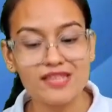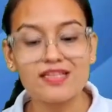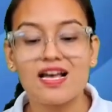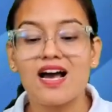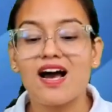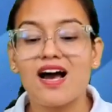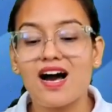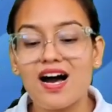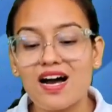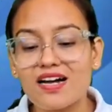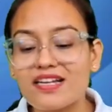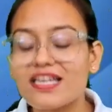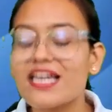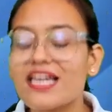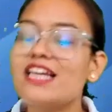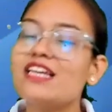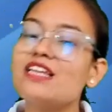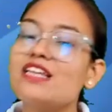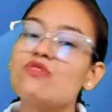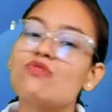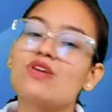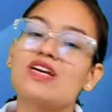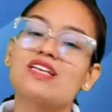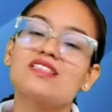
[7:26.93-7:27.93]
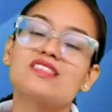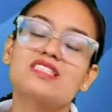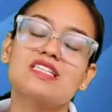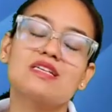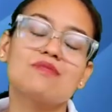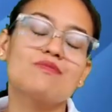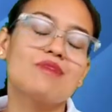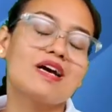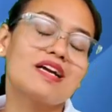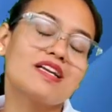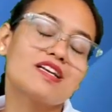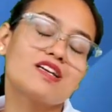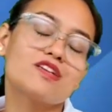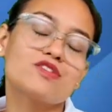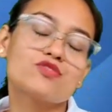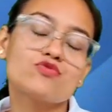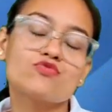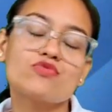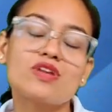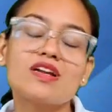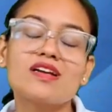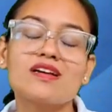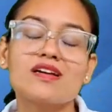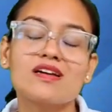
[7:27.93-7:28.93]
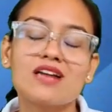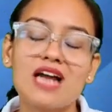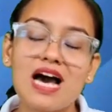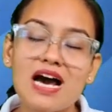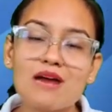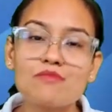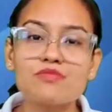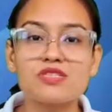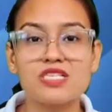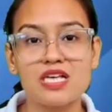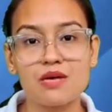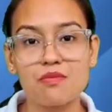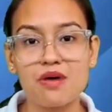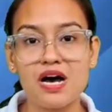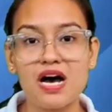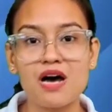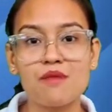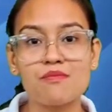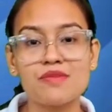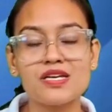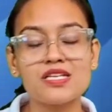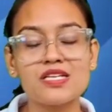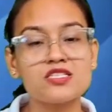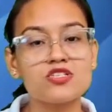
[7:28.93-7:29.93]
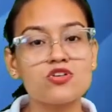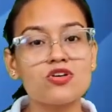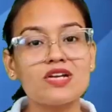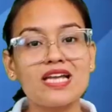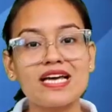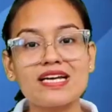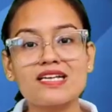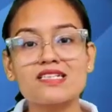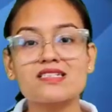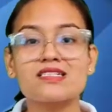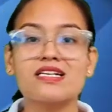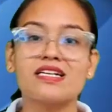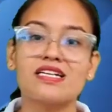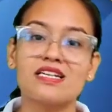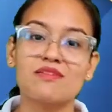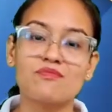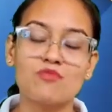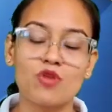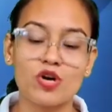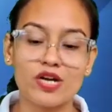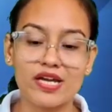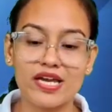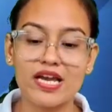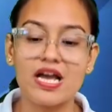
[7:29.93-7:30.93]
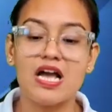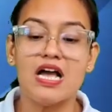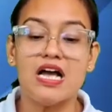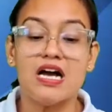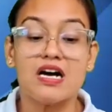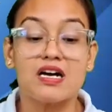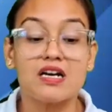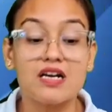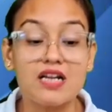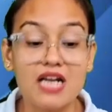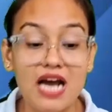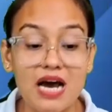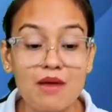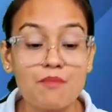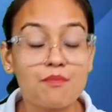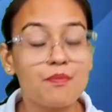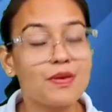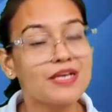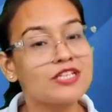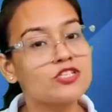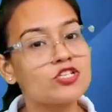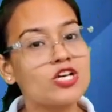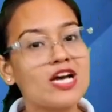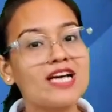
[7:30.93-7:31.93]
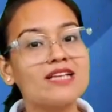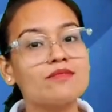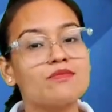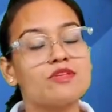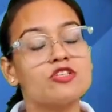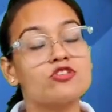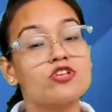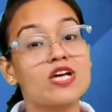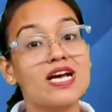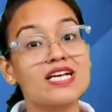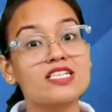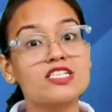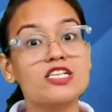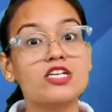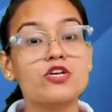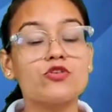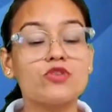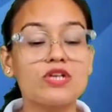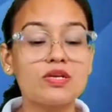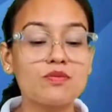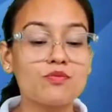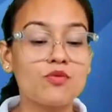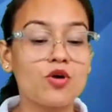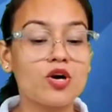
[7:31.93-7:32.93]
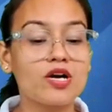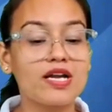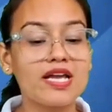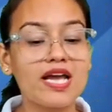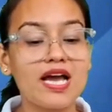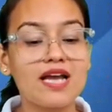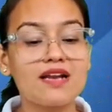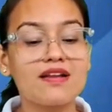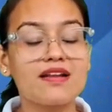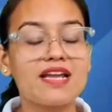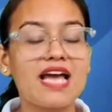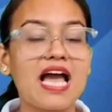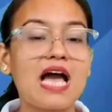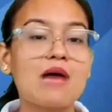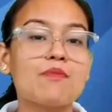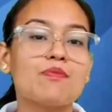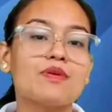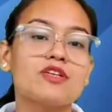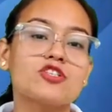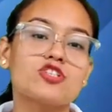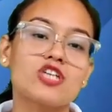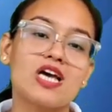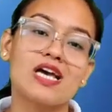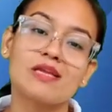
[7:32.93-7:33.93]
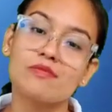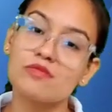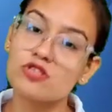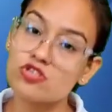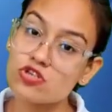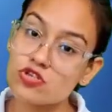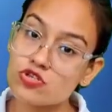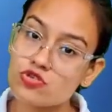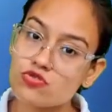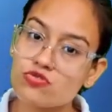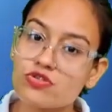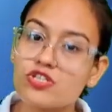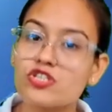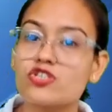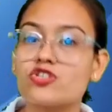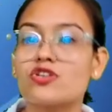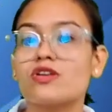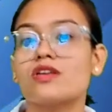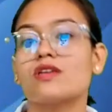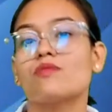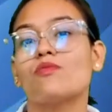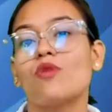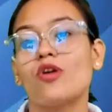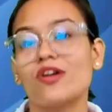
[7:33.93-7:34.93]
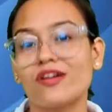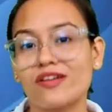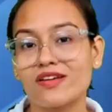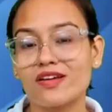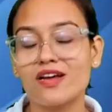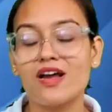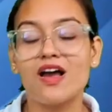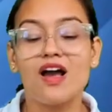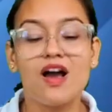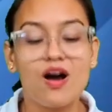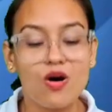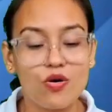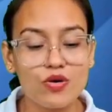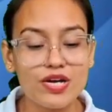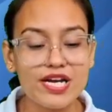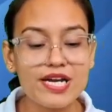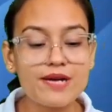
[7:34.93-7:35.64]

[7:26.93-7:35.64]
Again, you can see, my dear student, Gram Sabha means your legislative body, Gram Panchayat means your executive body, and Nyay Panchayat means your judiciary body. Okay.